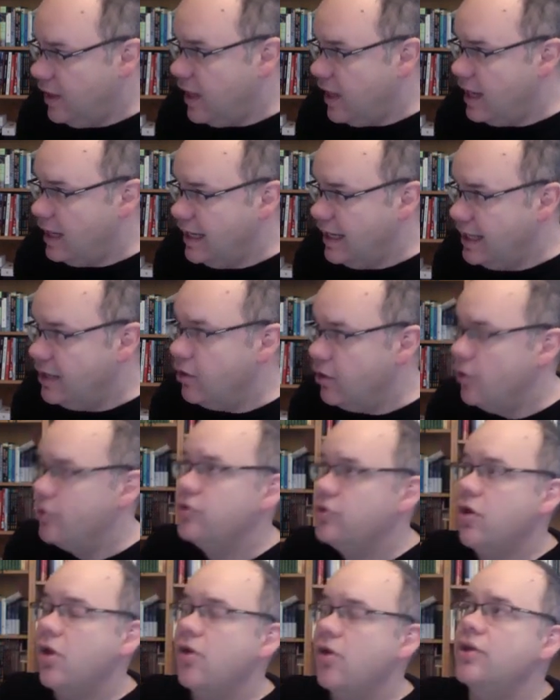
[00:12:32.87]
legal
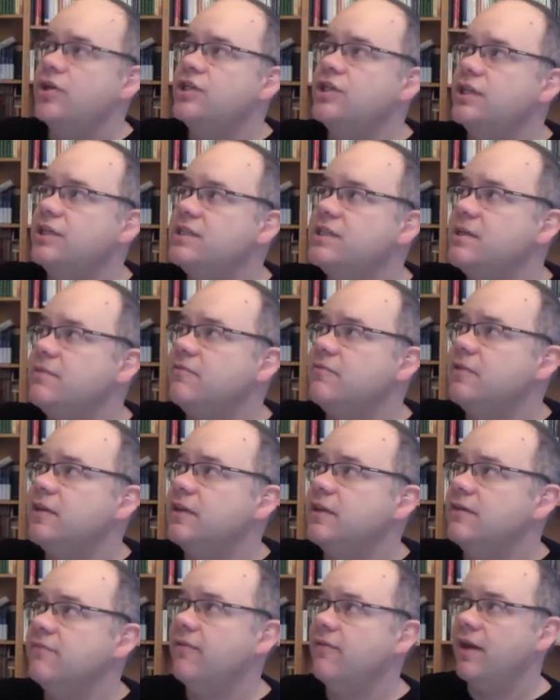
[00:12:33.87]
ontology,
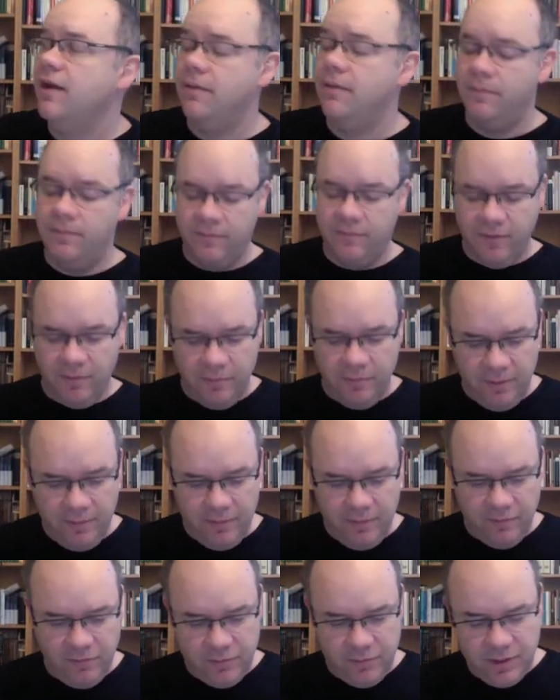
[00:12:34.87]
something where
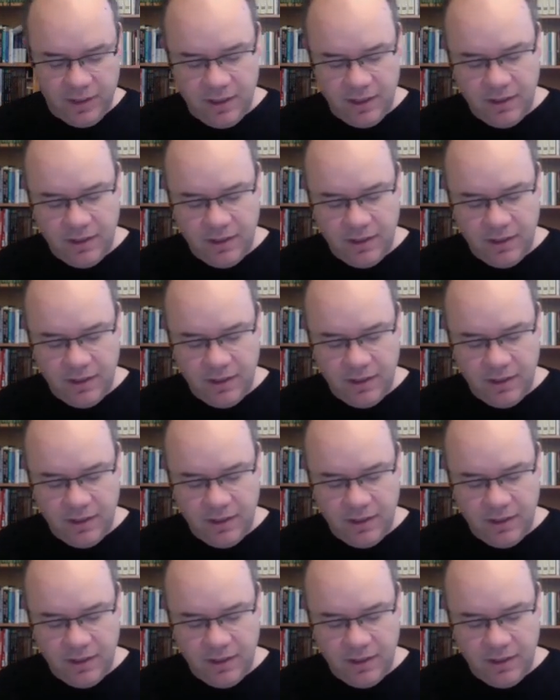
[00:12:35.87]
people from